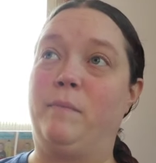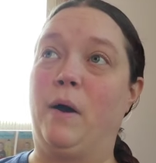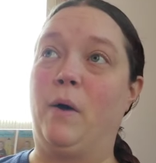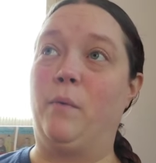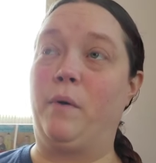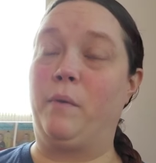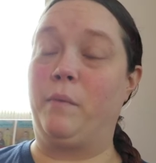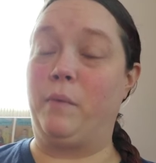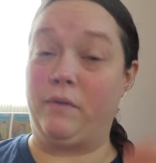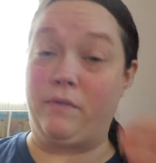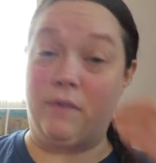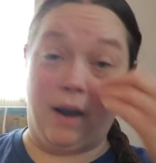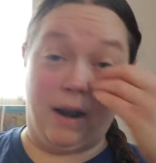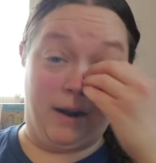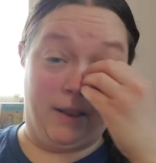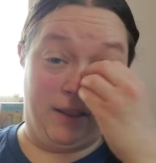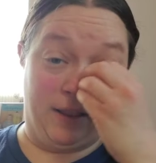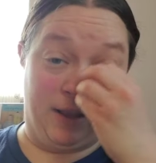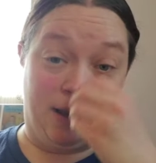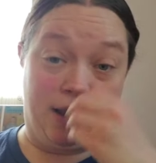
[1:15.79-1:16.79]
but when we
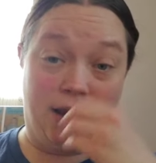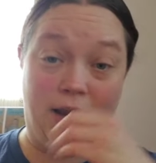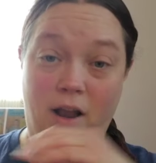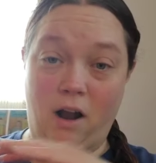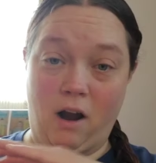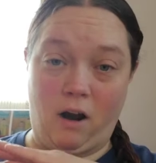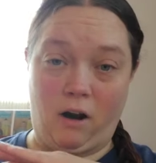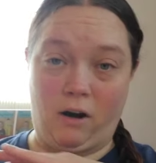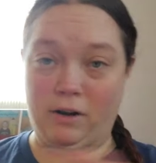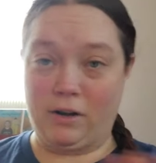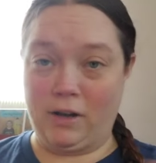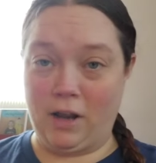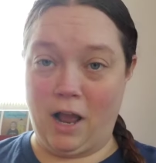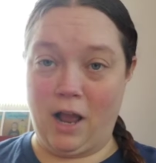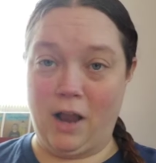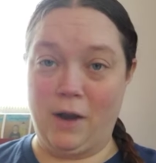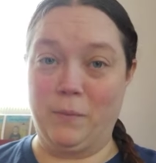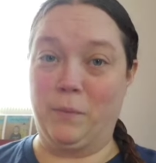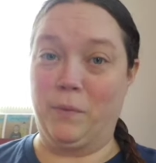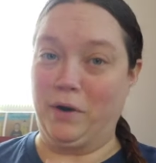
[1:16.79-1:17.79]
finally are done,